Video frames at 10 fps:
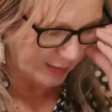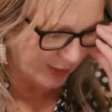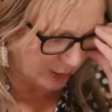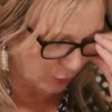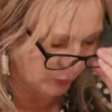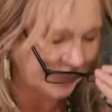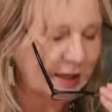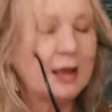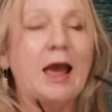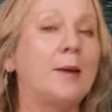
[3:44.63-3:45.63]
And they call it
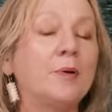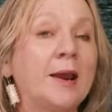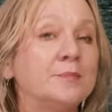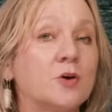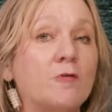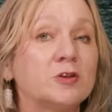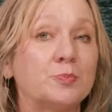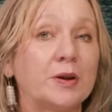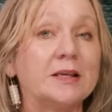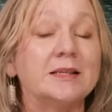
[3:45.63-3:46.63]
here, Abraham's
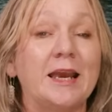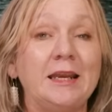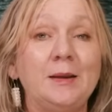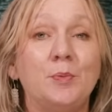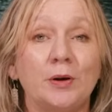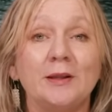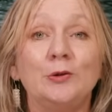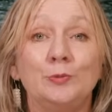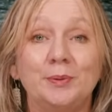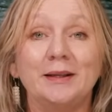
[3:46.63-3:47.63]
offspring is anybody
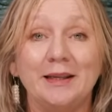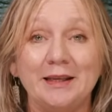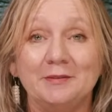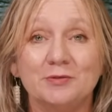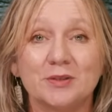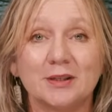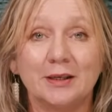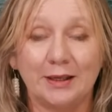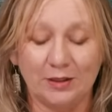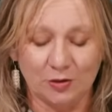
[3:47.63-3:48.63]
who believes
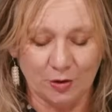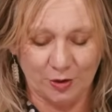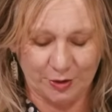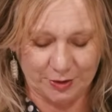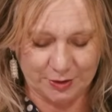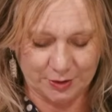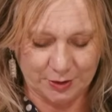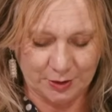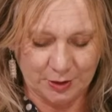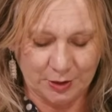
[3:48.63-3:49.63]
in God.
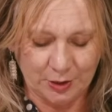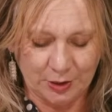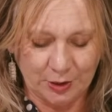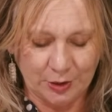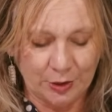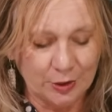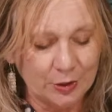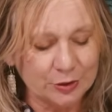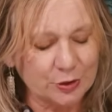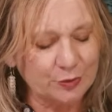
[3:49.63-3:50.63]

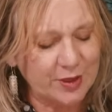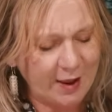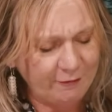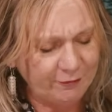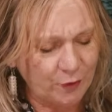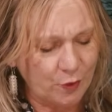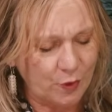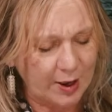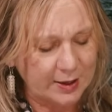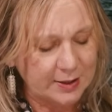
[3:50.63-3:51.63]
So
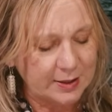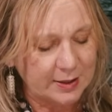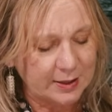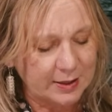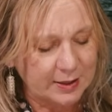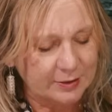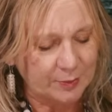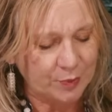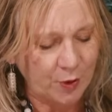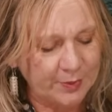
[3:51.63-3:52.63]
therefore, the
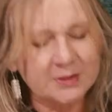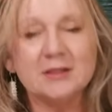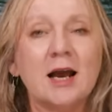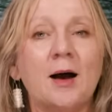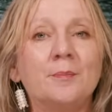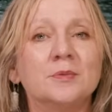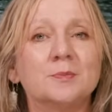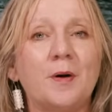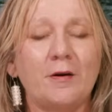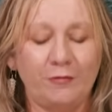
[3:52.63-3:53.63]
promise comes
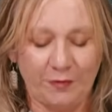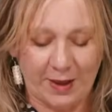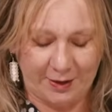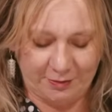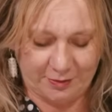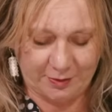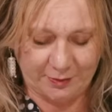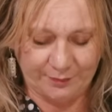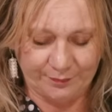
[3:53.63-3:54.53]
by faith.